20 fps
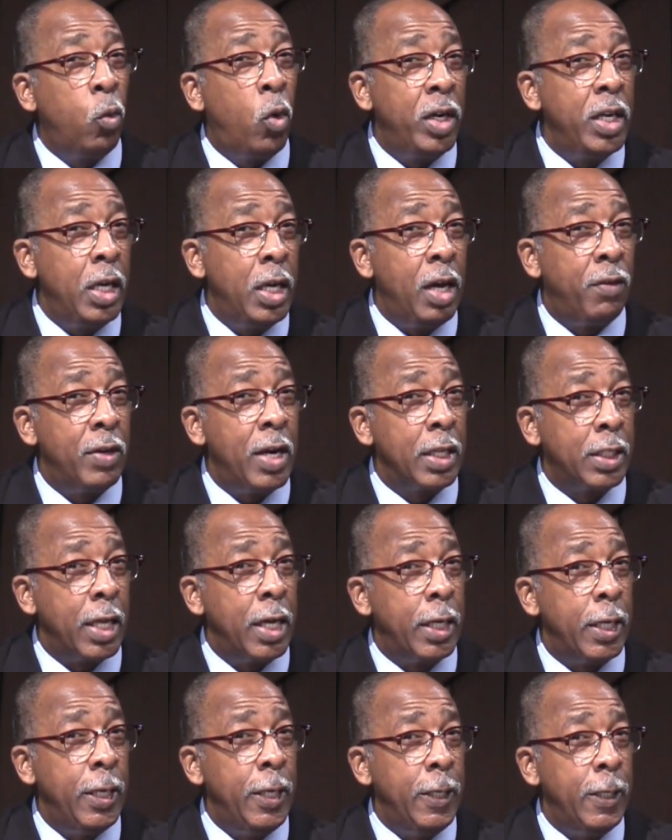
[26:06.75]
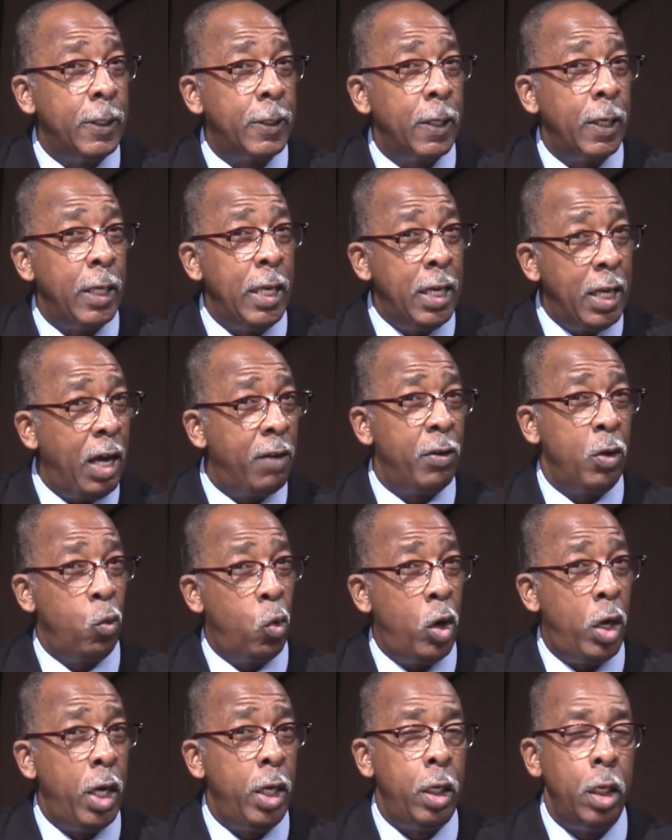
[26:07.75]
111, I think it is, 11
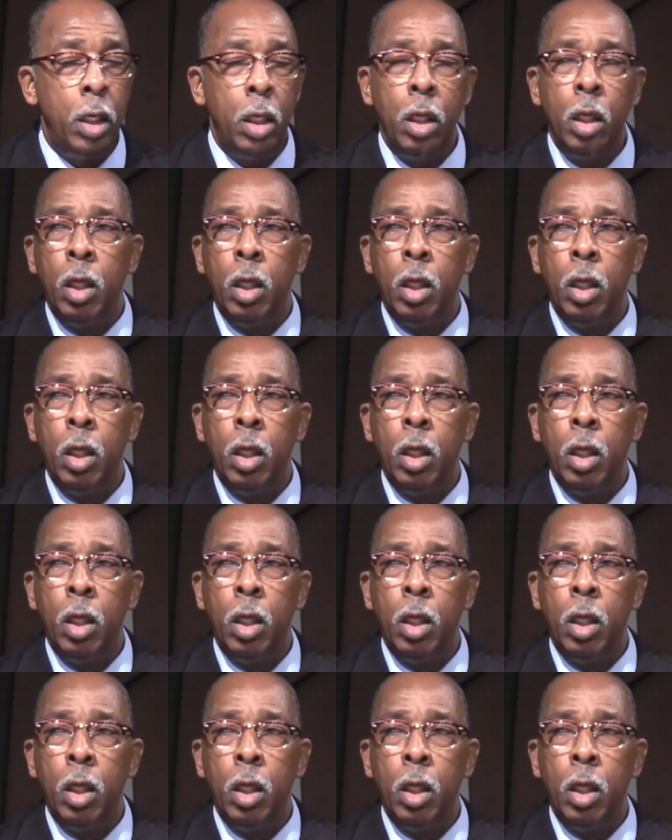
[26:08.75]
1,